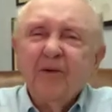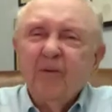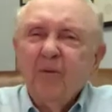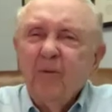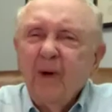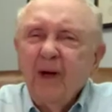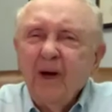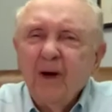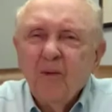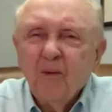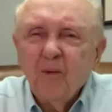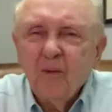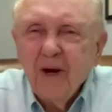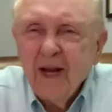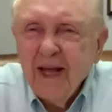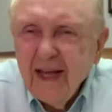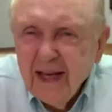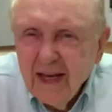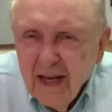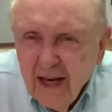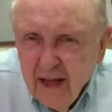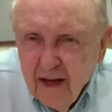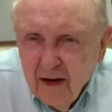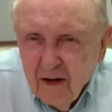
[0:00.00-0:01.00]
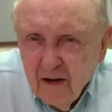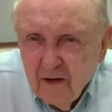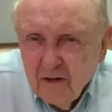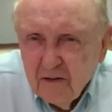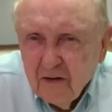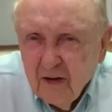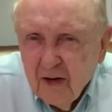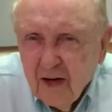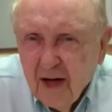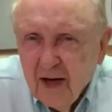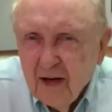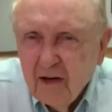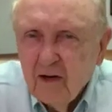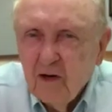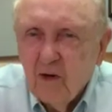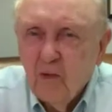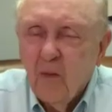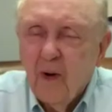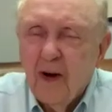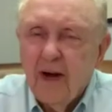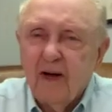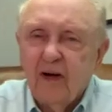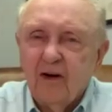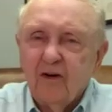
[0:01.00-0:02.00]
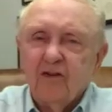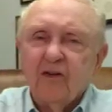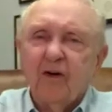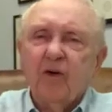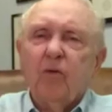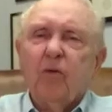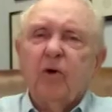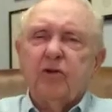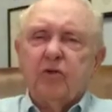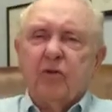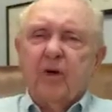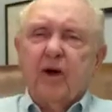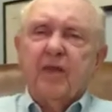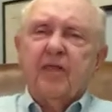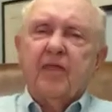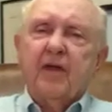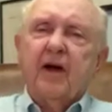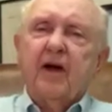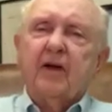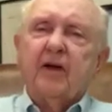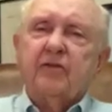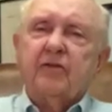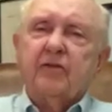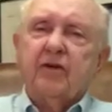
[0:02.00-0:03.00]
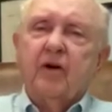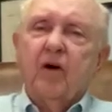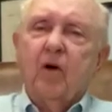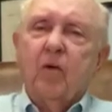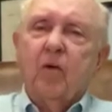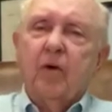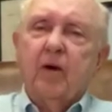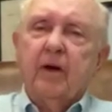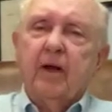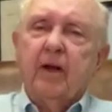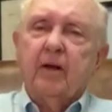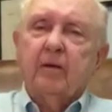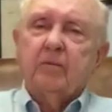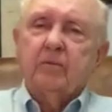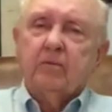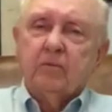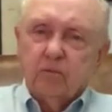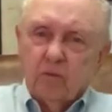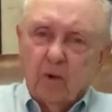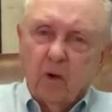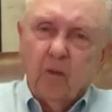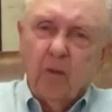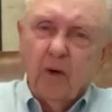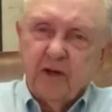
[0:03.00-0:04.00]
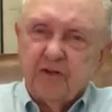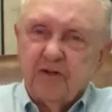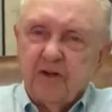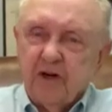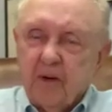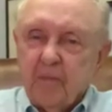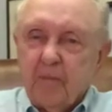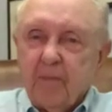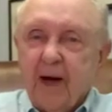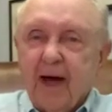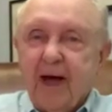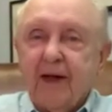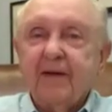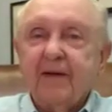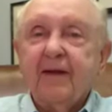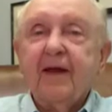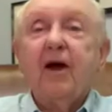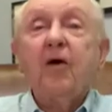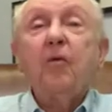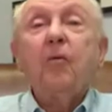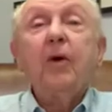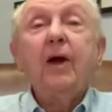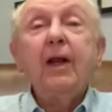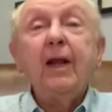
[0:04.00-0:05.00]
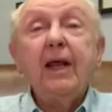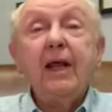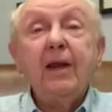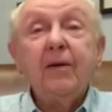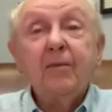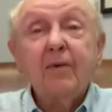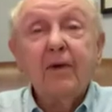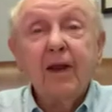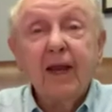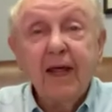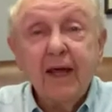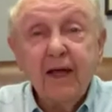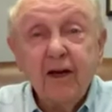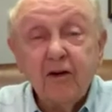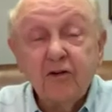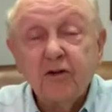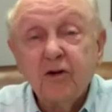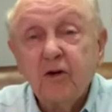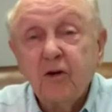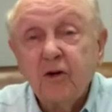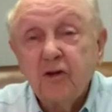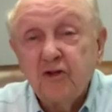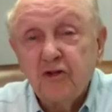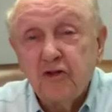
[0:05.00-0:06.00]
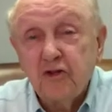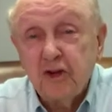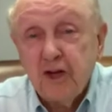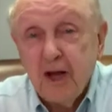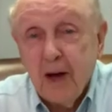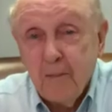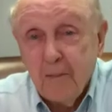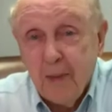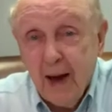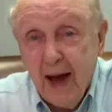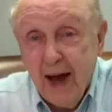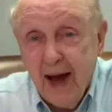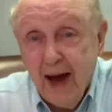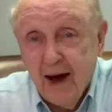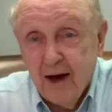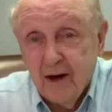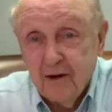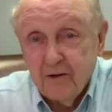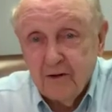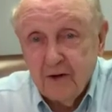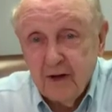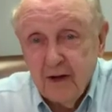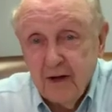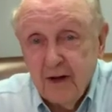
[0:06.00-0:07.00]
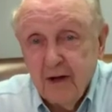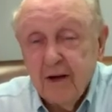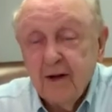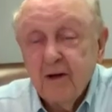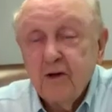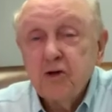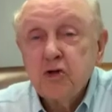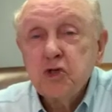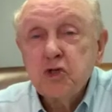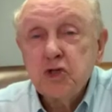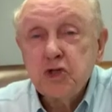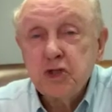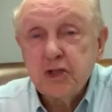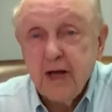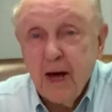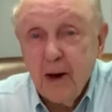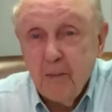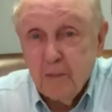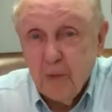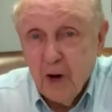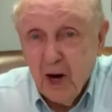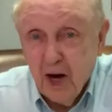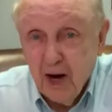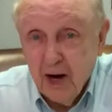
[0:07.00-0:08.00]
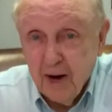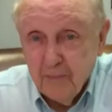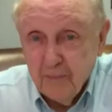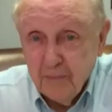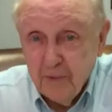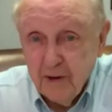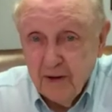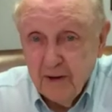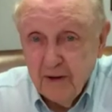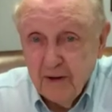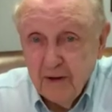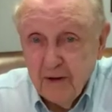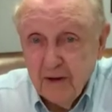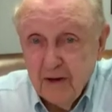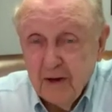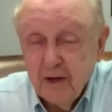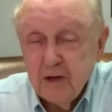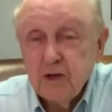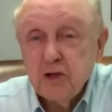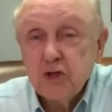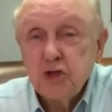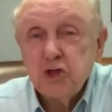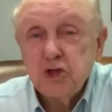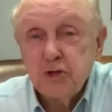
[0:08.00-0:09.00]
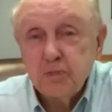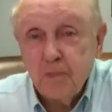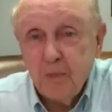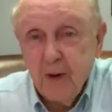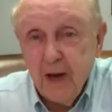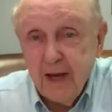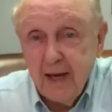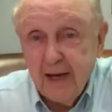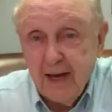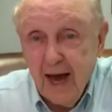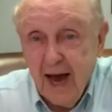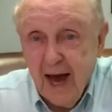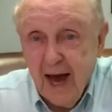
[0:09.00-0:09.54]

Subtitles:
We don't need leaders today who are waiting to see which way things are going, and, well, we'll jump out there. We need leaders who step out, step up, speak